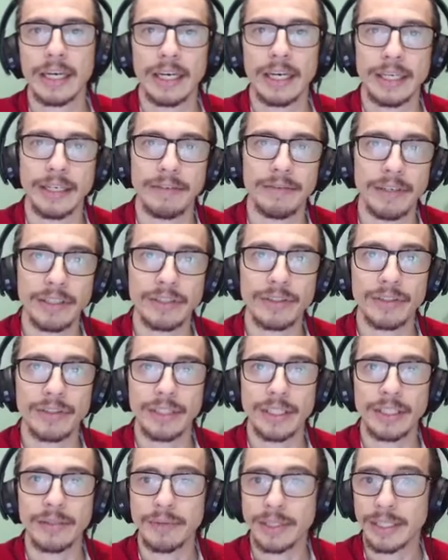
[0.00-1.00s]
and
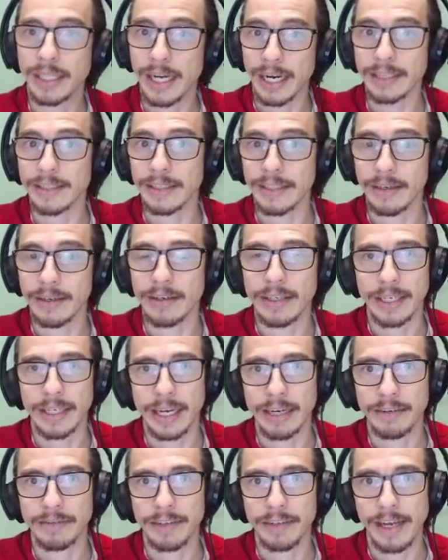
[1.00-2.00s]
eventually we got there in
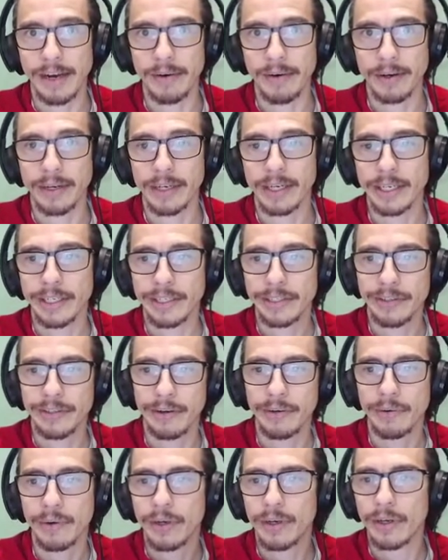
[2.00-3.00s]
half an hour.
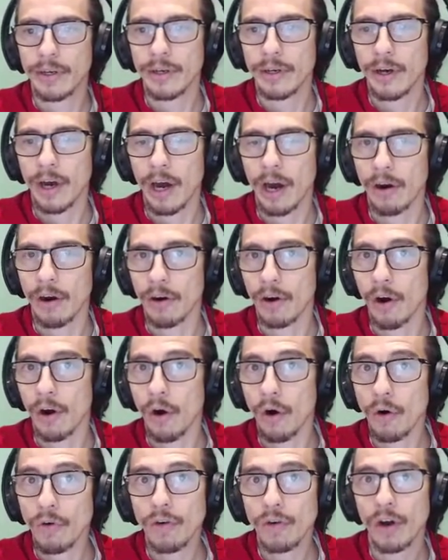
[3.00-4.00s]
So our
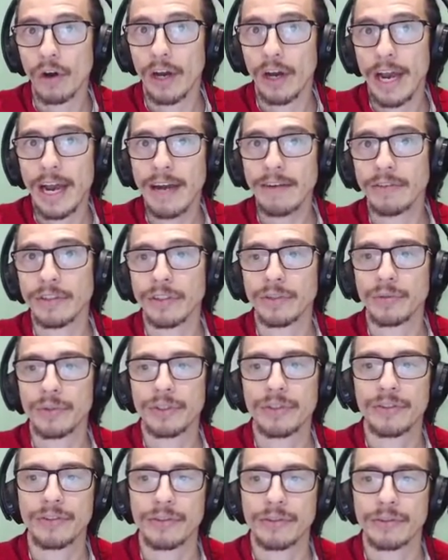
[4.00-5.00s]
overall average
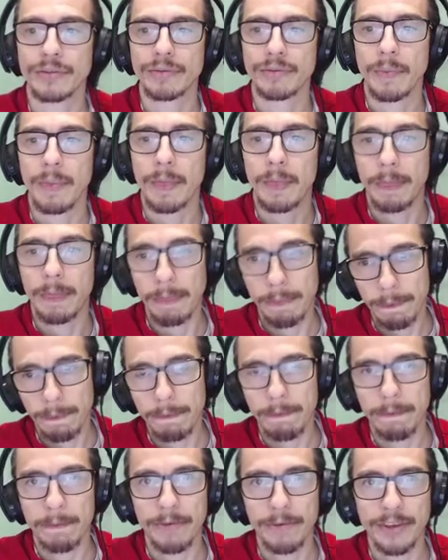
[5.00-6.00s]
was
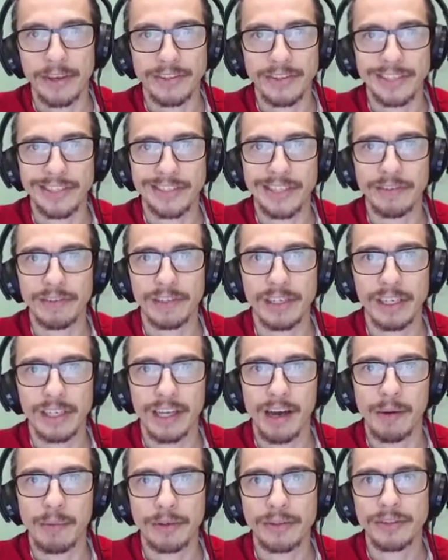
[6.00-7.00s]
67
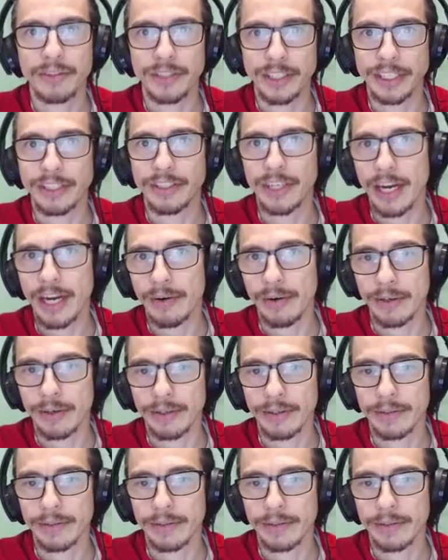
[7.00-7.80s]
kilometers each hour.